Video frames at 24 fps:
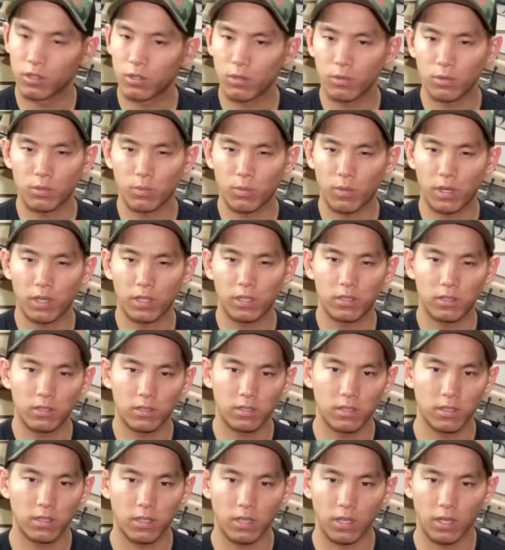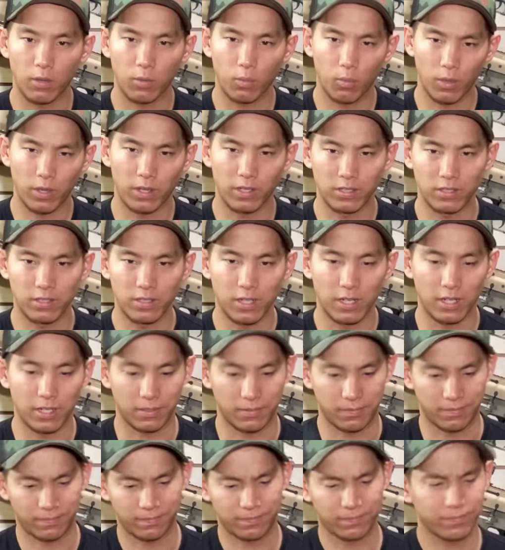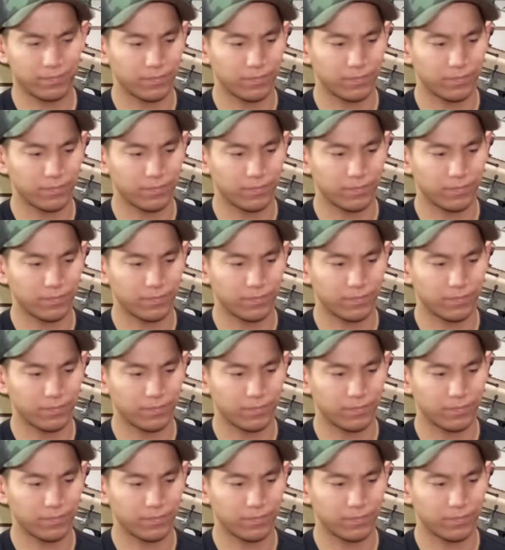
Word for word: two is one and one is none.